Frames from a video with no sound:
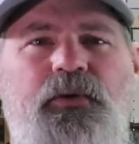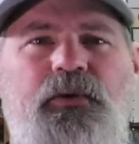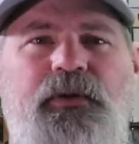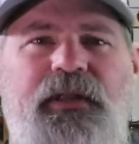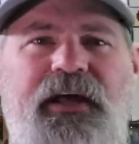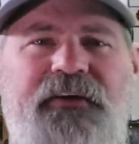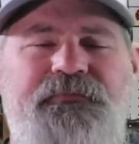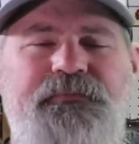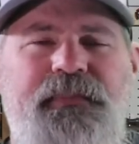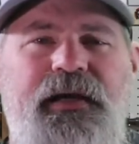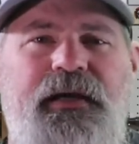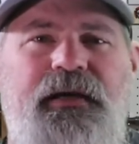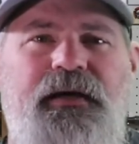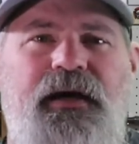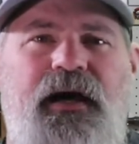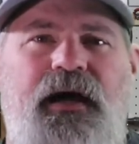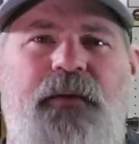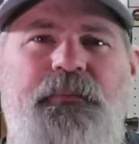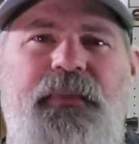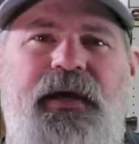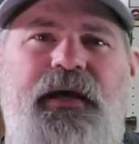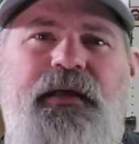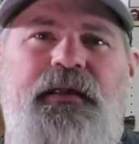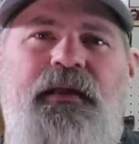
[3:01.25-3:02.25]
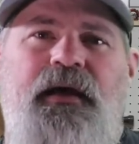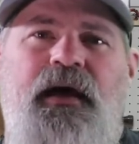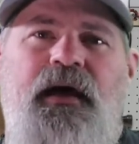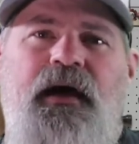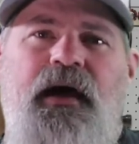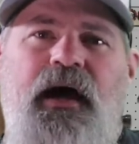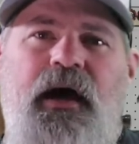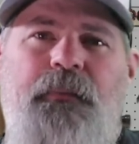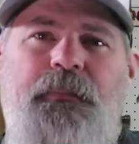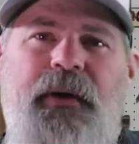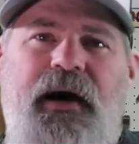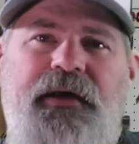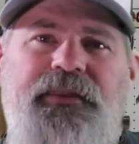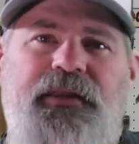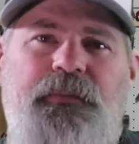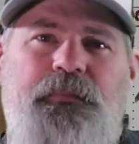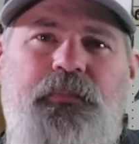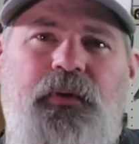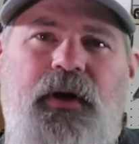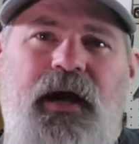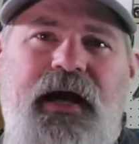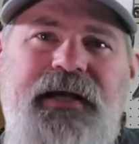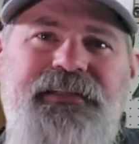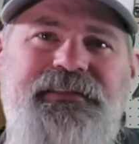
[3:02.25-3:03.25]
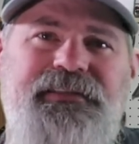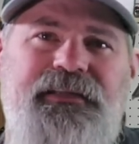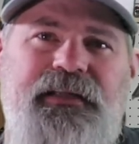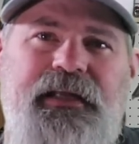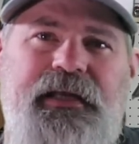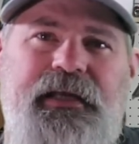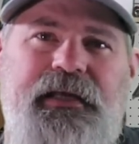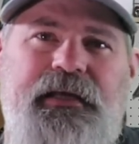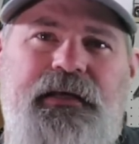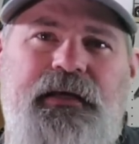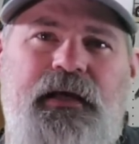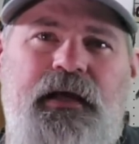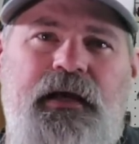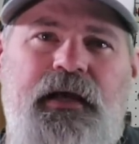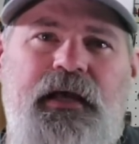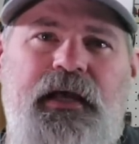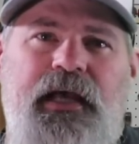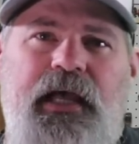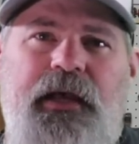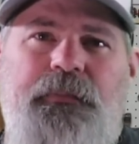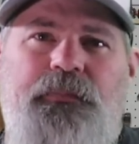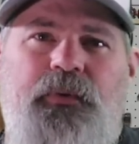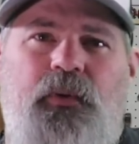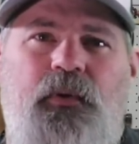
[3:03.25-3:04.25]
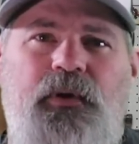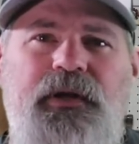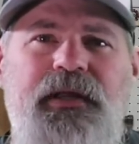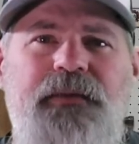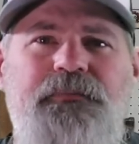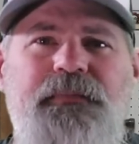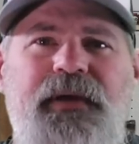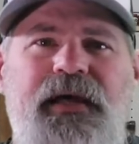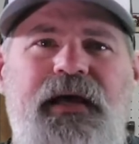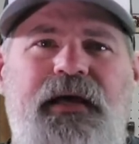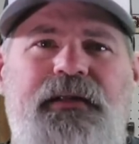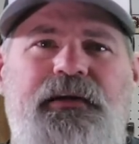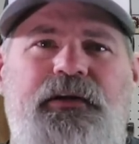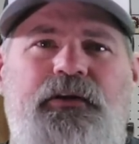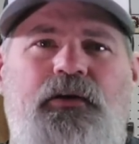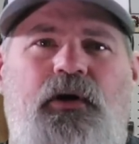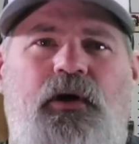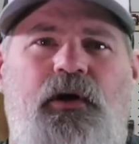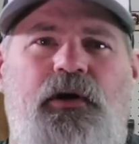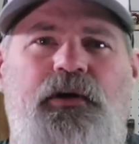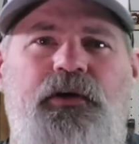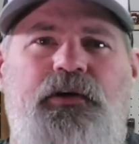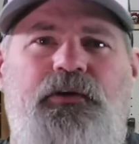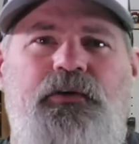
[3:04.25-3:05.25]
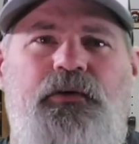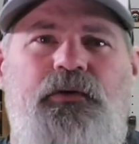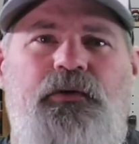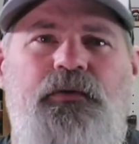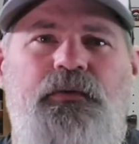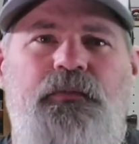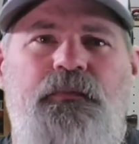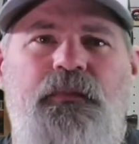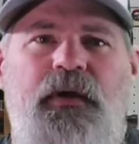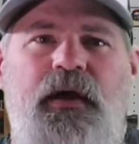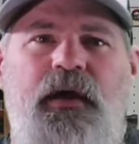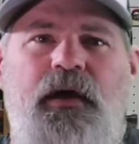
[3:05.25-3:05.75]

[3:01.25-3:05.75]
who left me a comment about the price leak. He pointed me at an article,